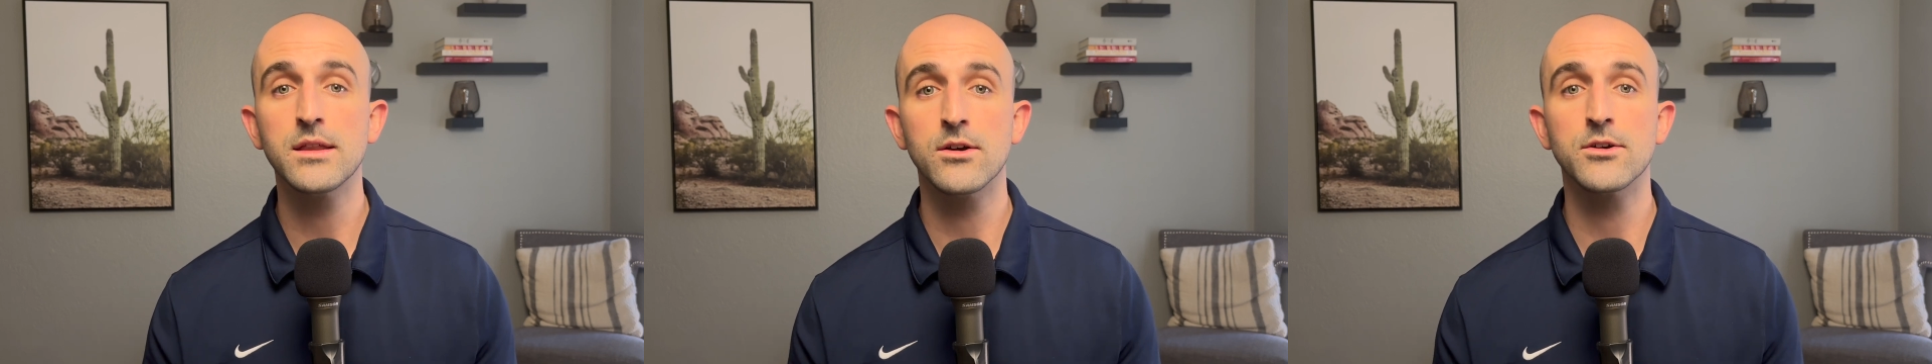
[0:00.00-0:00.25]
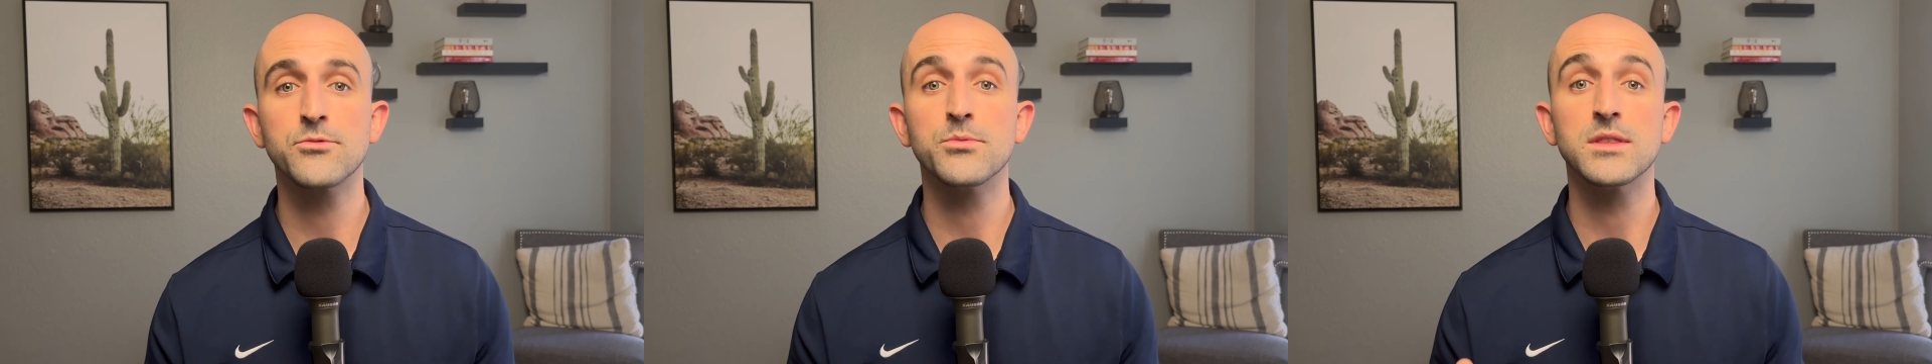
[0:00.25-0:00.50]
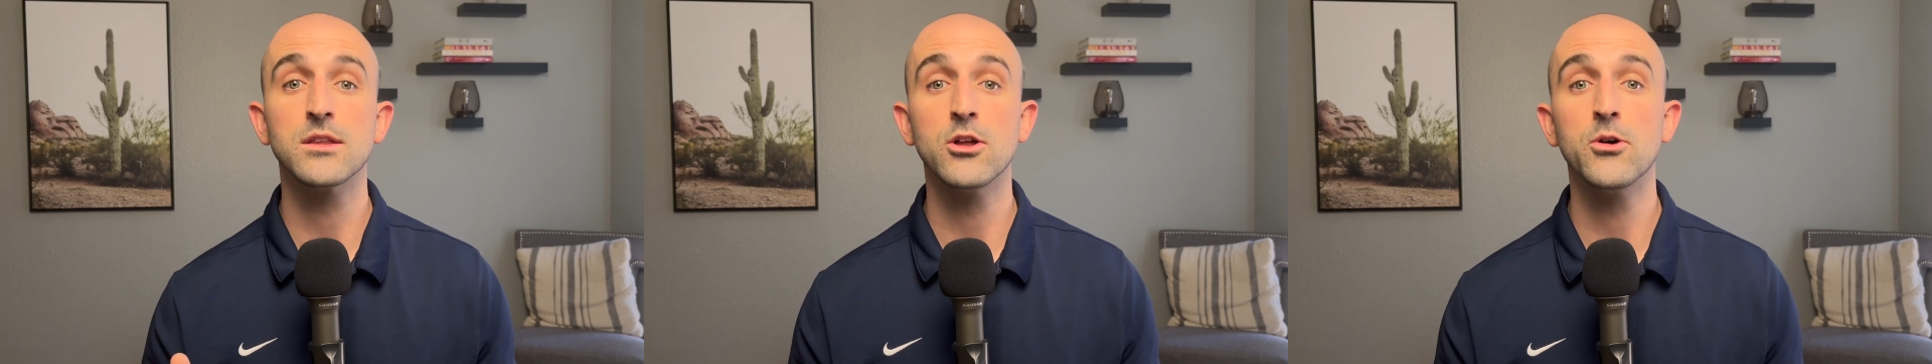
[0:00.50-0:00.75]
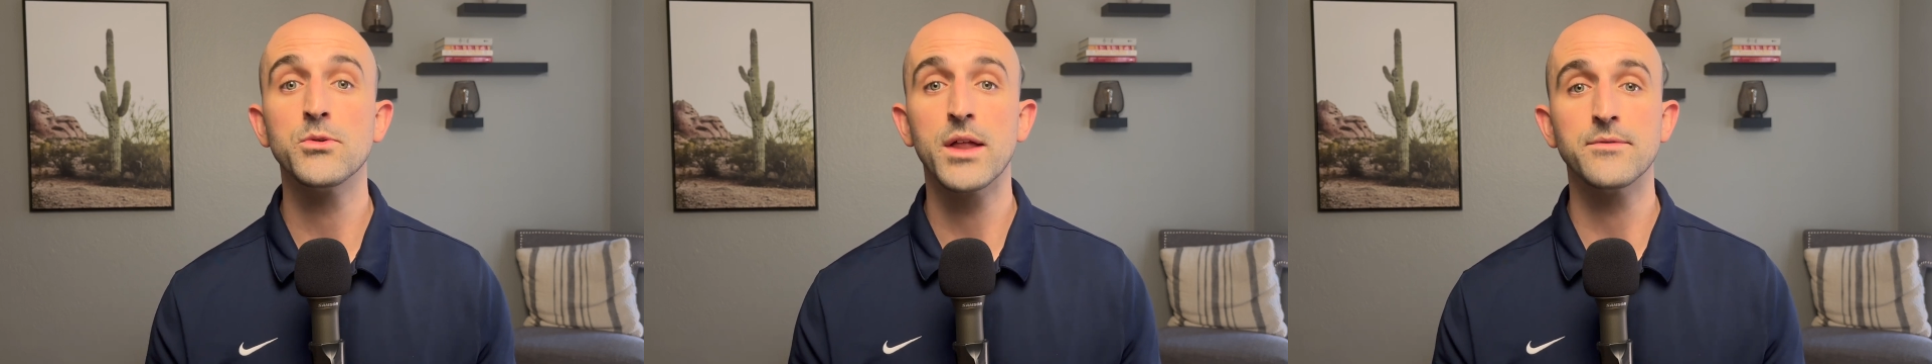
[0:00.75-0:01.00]
those with
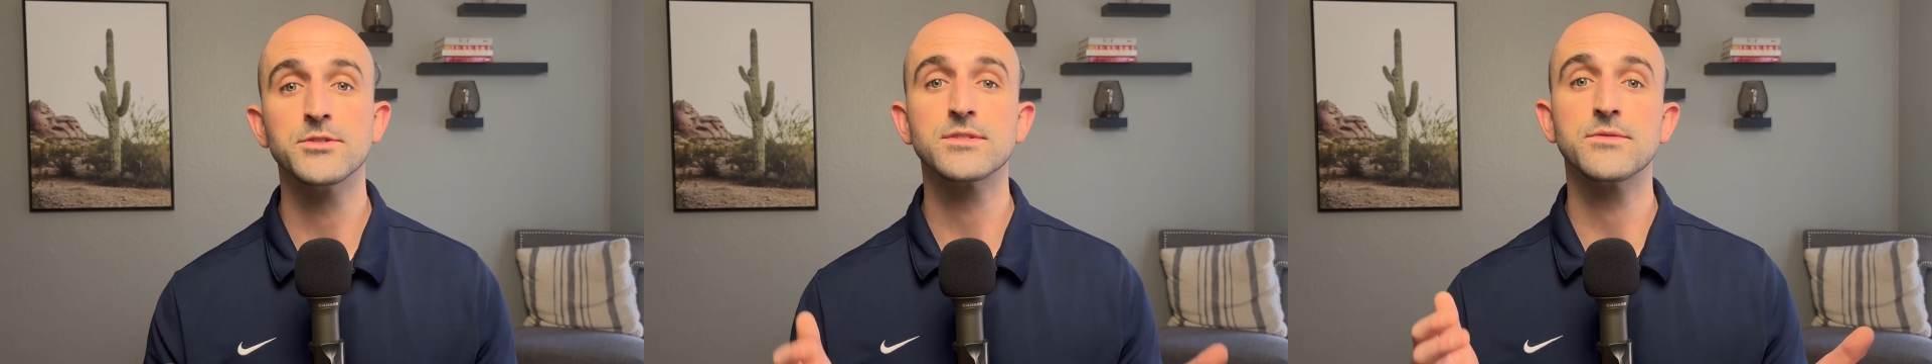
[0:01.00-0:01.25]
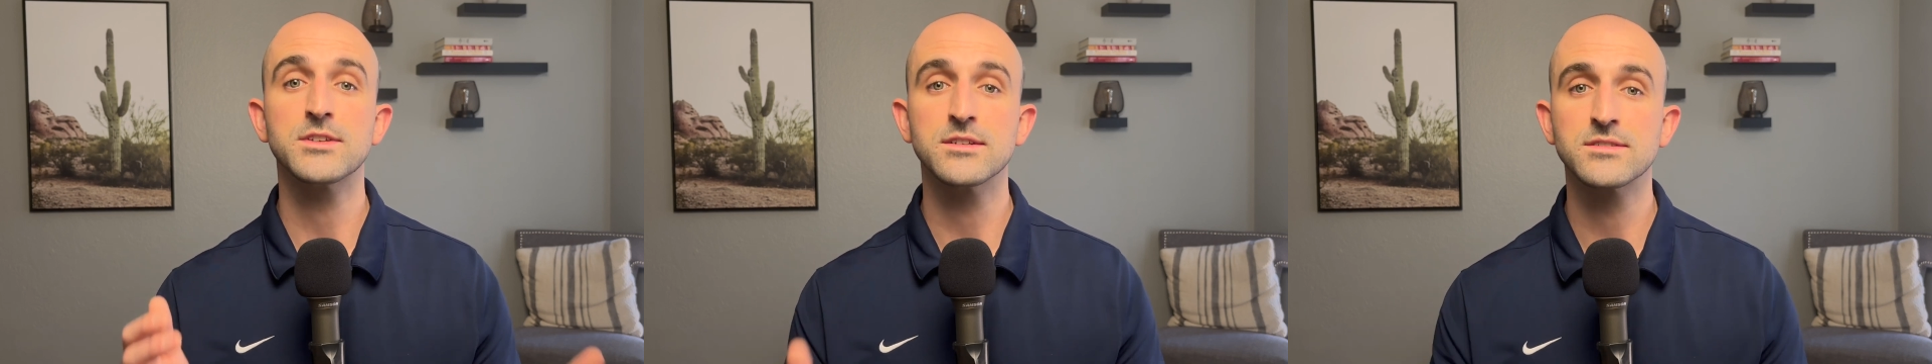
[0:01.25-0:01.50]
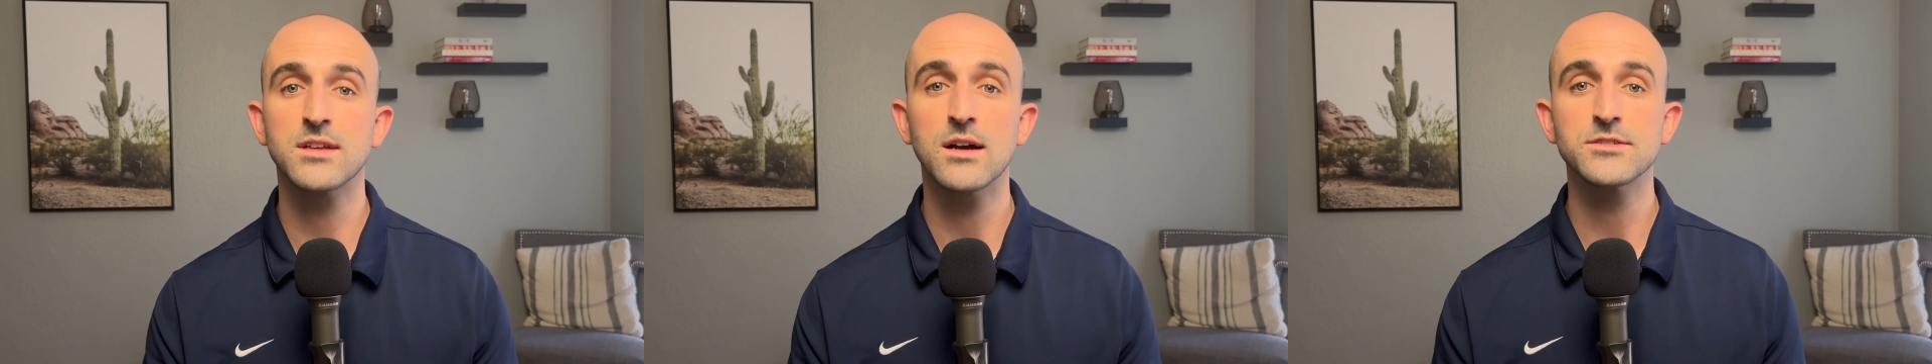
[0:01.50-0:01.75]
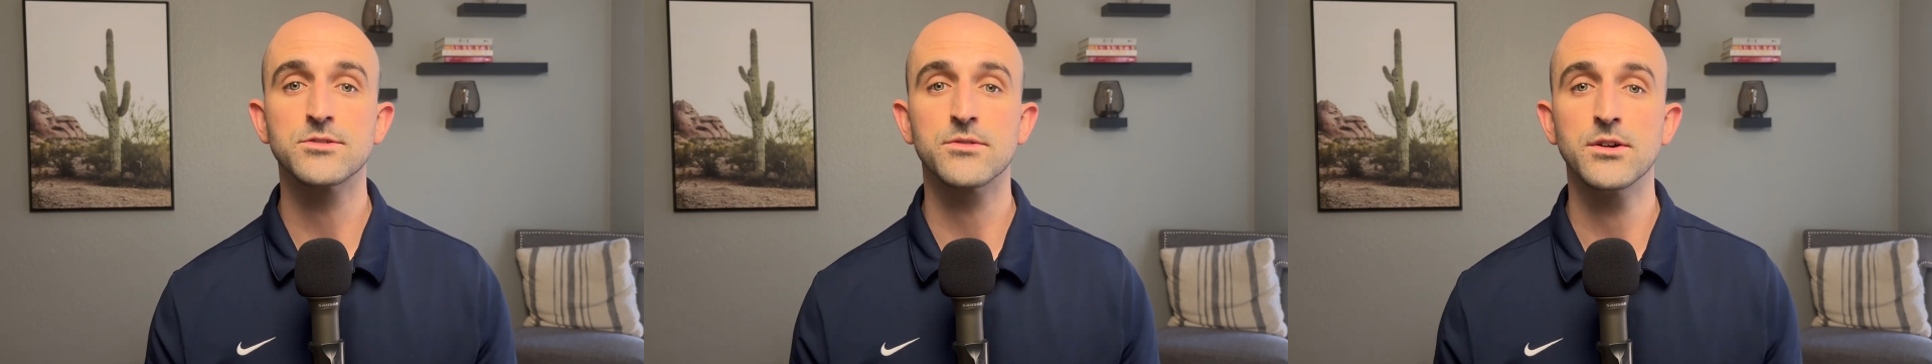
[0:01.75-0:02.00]
low levels of
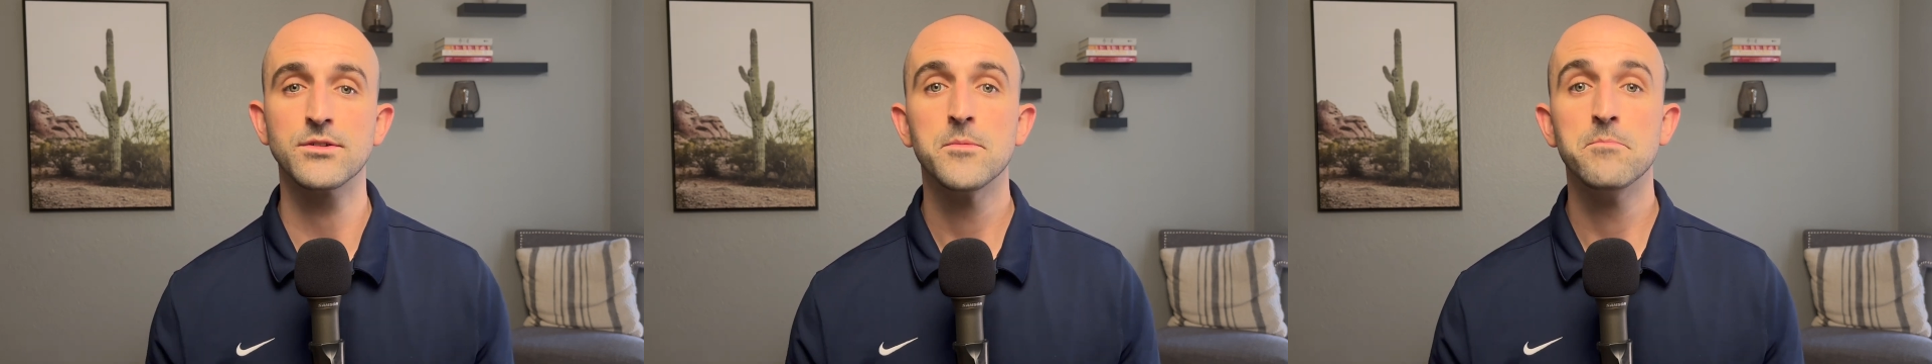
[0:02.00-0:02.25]
testosterone.